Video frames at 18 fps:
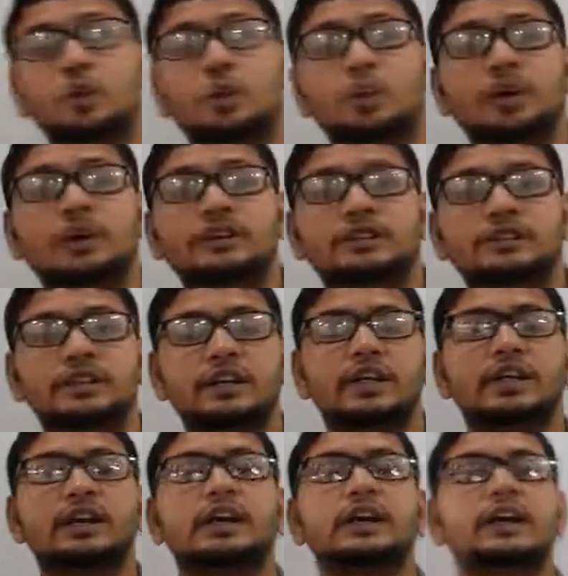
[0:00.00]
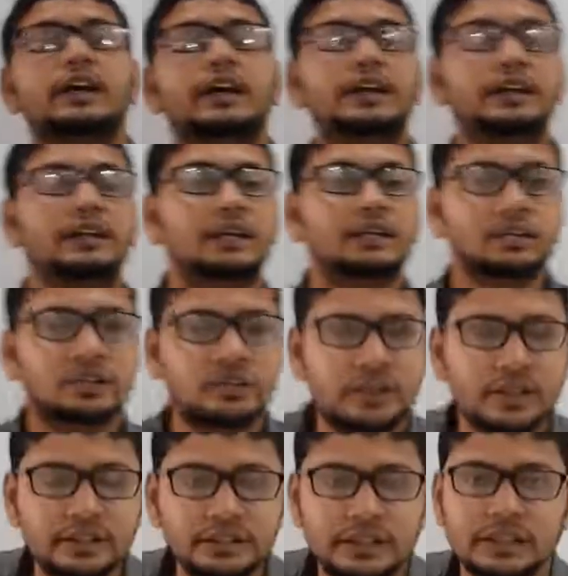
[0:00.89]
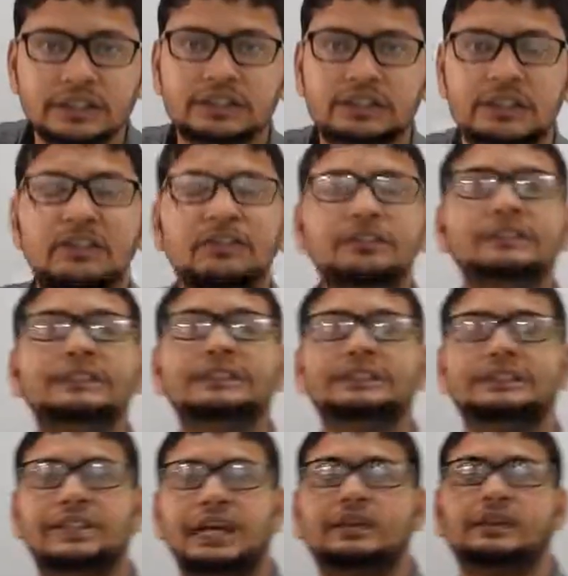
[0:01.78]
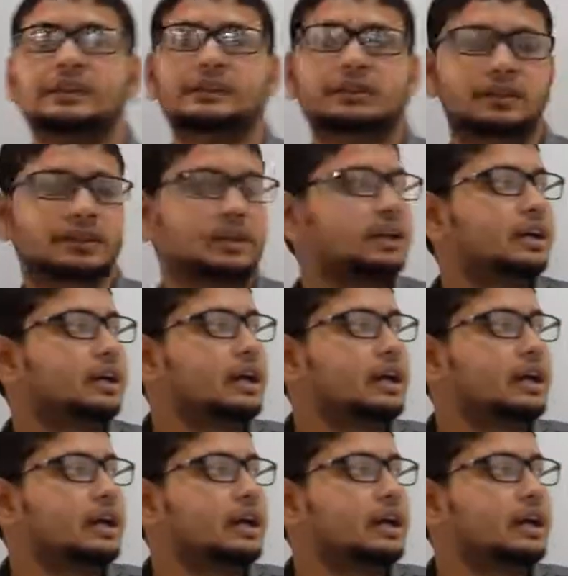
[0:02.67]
towards industries and services sector.